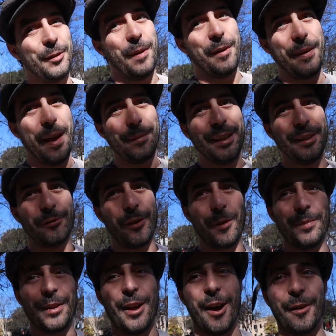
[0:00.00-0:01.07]
So my family
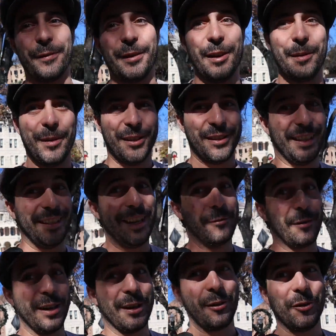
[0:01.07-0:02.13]
dropped me off here because I didn't
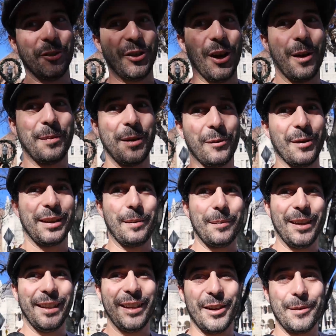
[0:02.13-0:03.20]
want to go shopping with them
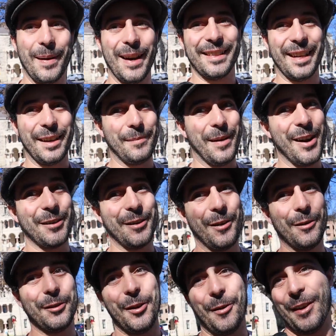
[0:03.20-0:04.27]
in nearby San
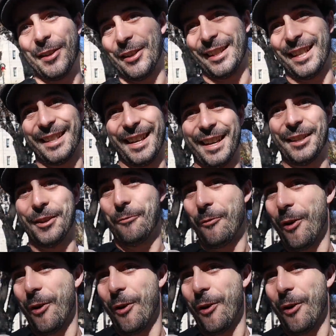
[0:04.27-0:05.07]
Marcos, so I just decided to